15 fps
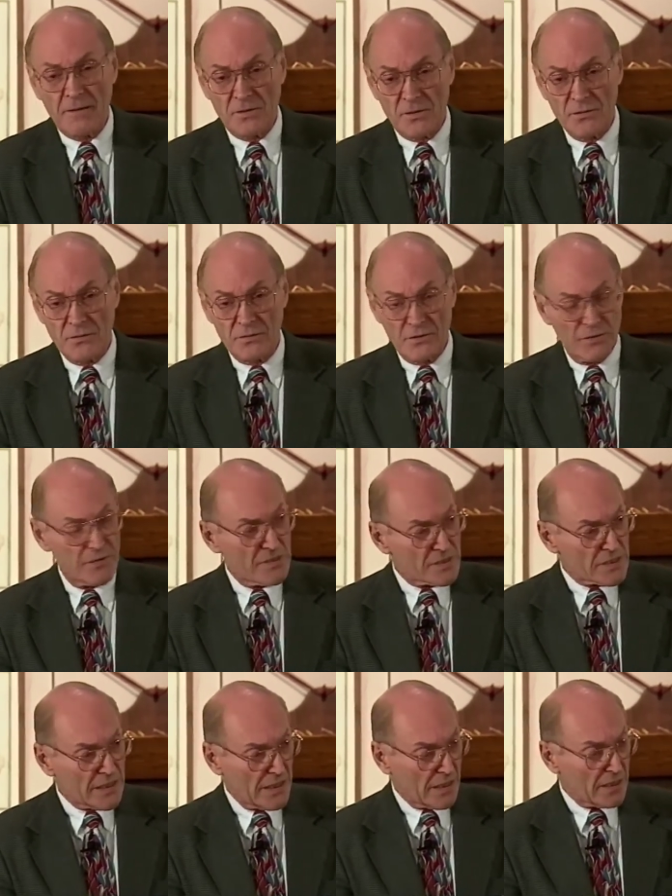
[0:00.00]
to, to the
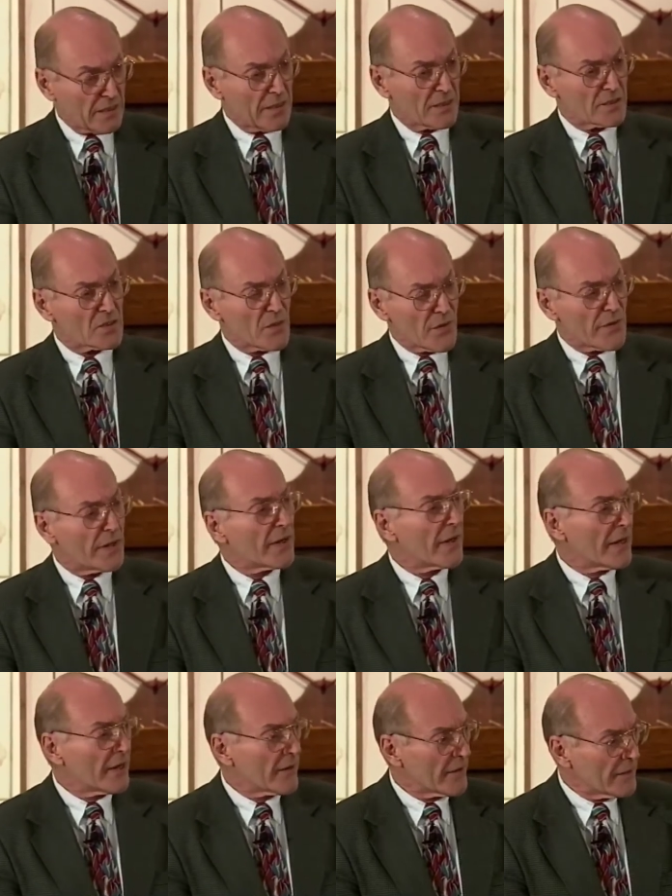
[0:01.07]
skin, and so there are
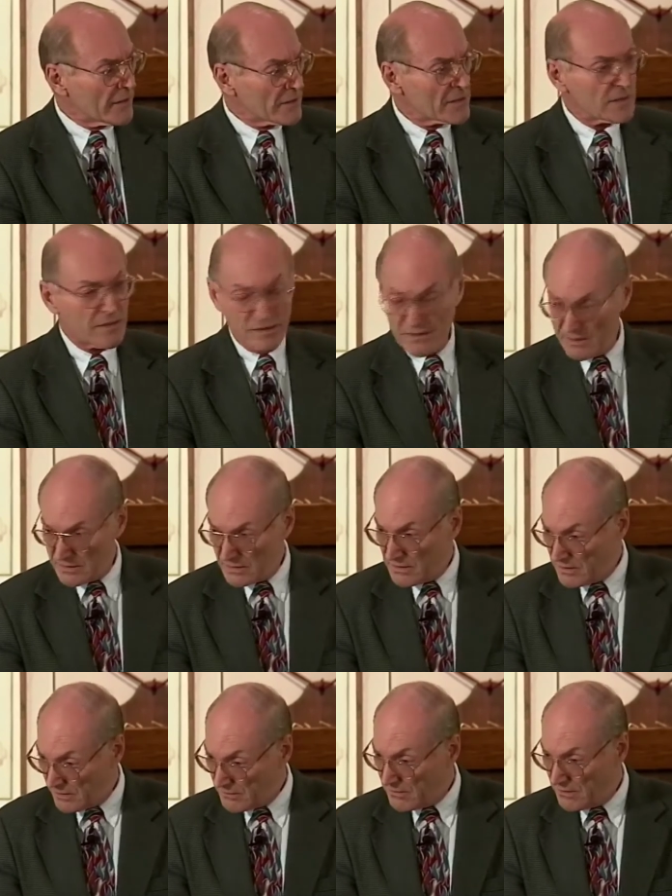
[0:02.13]
areas that,
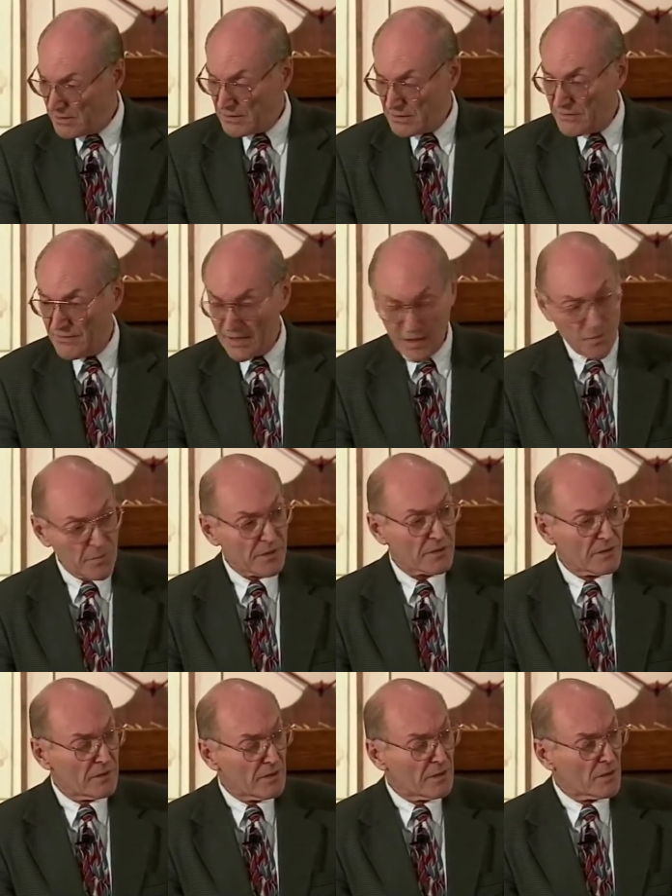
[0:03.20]
d- that develop
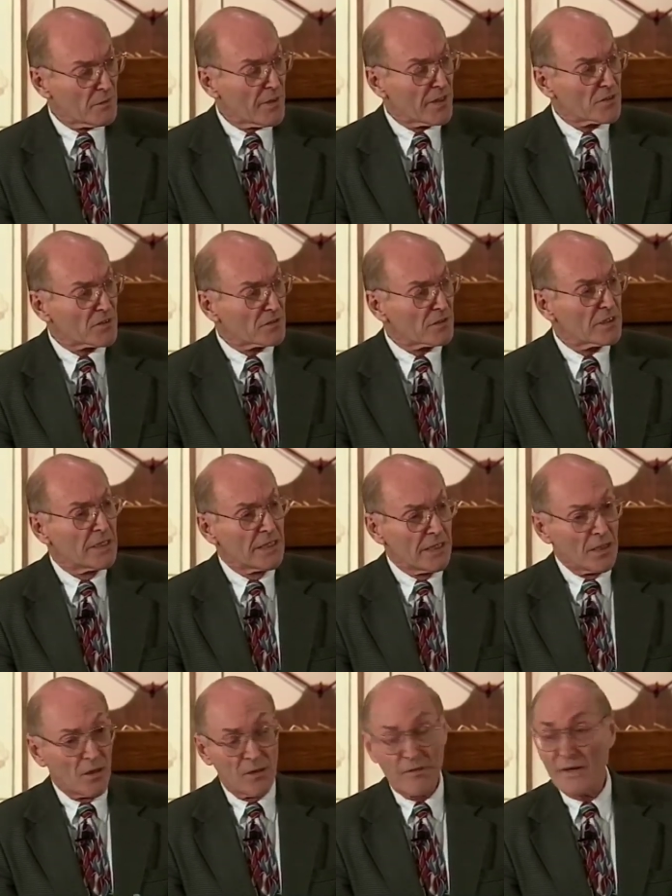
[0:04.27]
in, in a patient
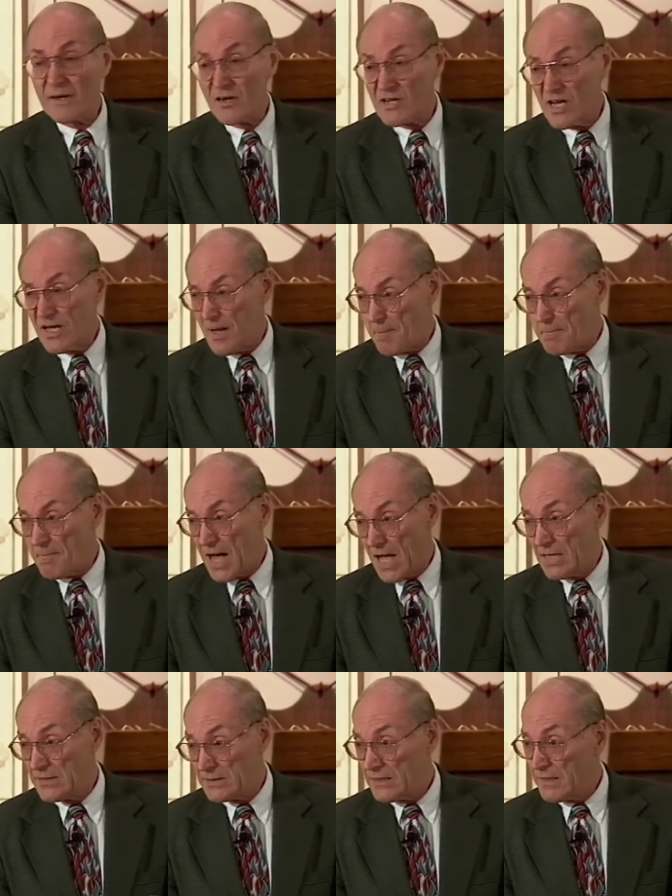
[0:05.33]
that are numb,
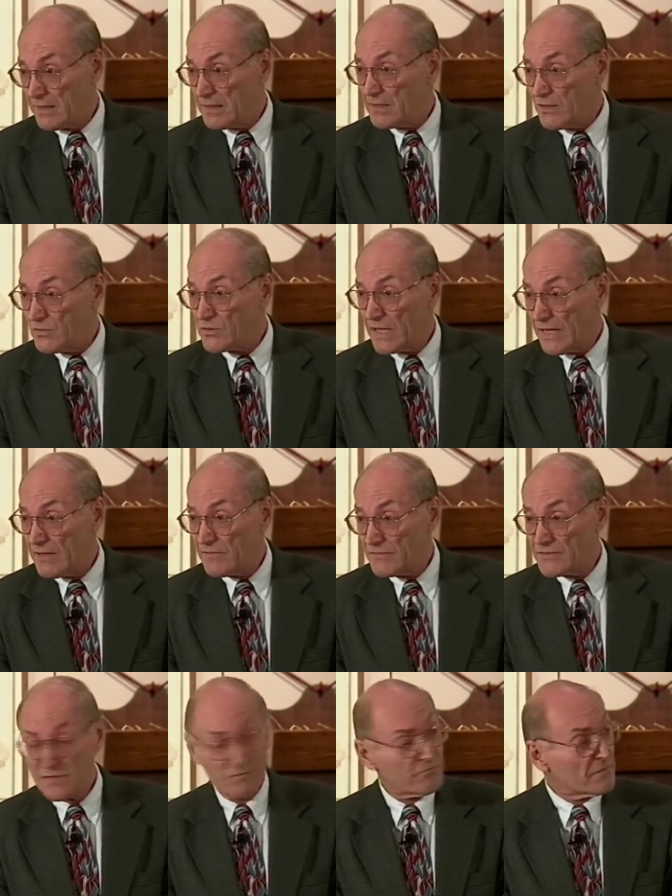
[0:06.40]
that don't have,
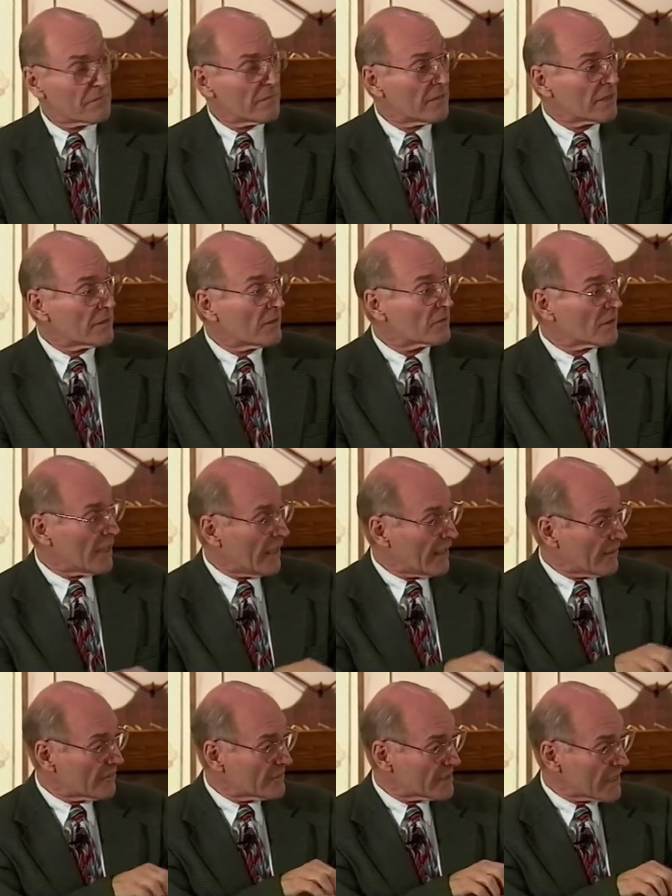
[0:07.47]
that don't
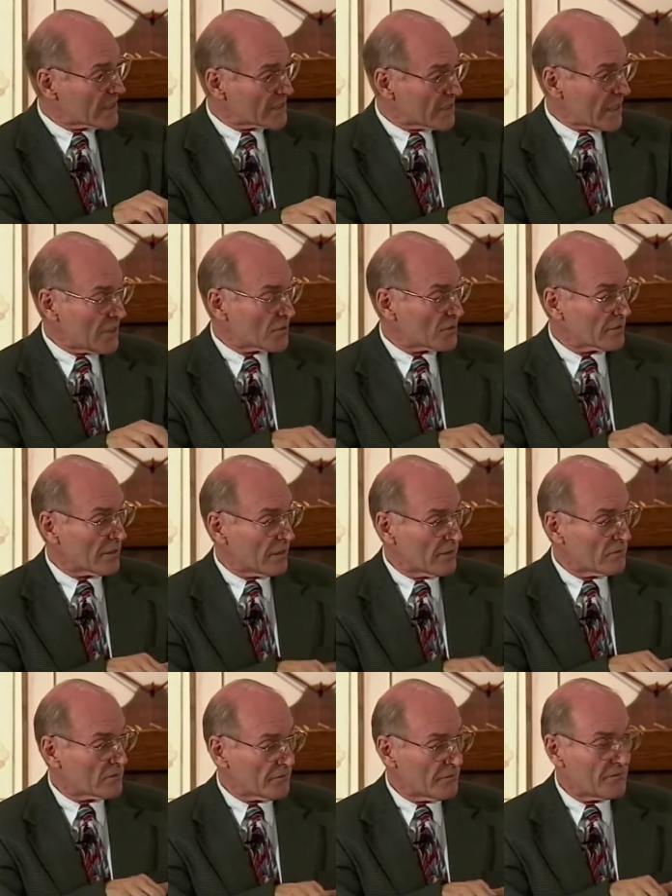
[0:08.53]
have sensation. They
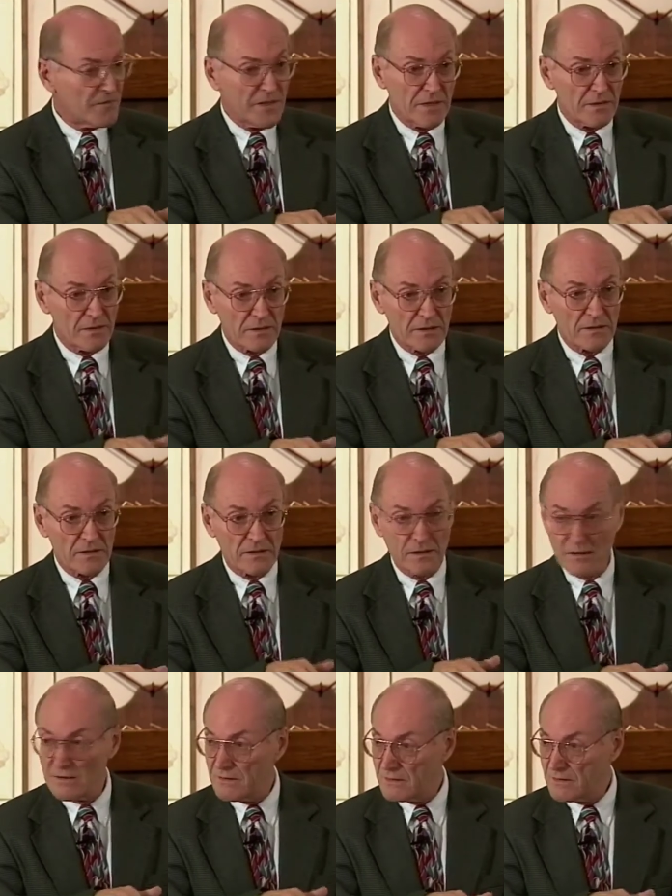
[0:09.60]
don't feel that, uh,
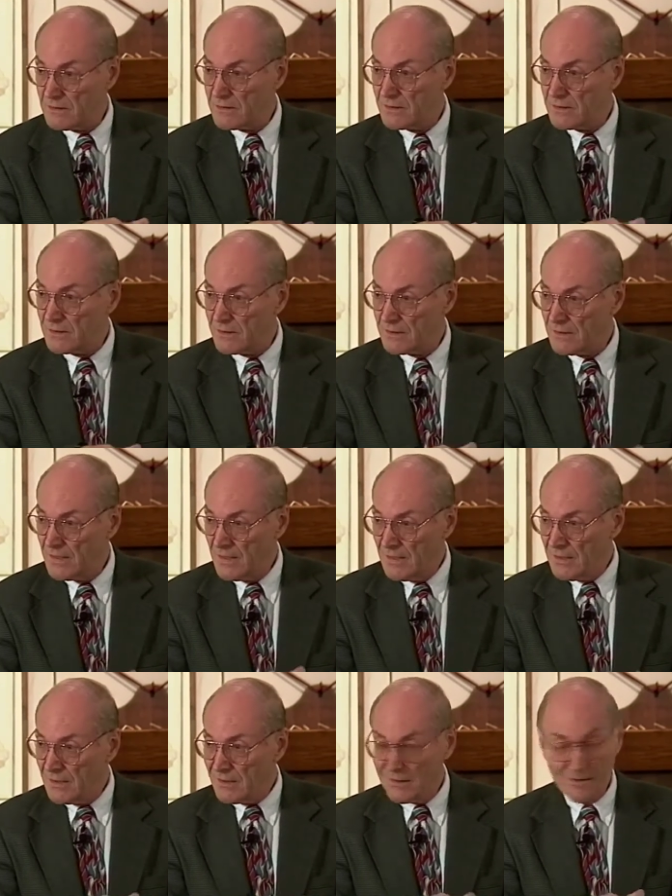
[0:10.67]
the, they're,
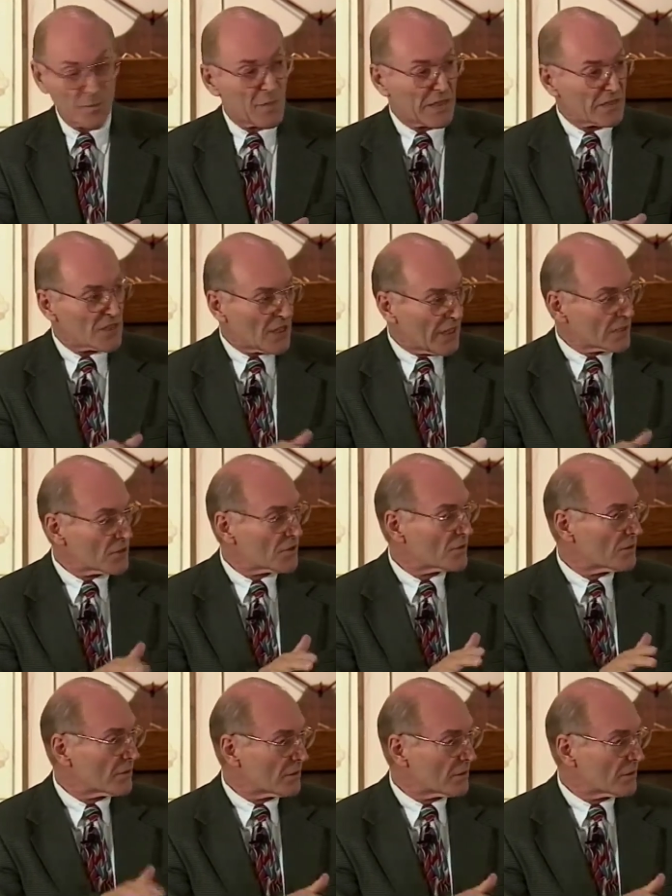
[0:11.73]
they're being touched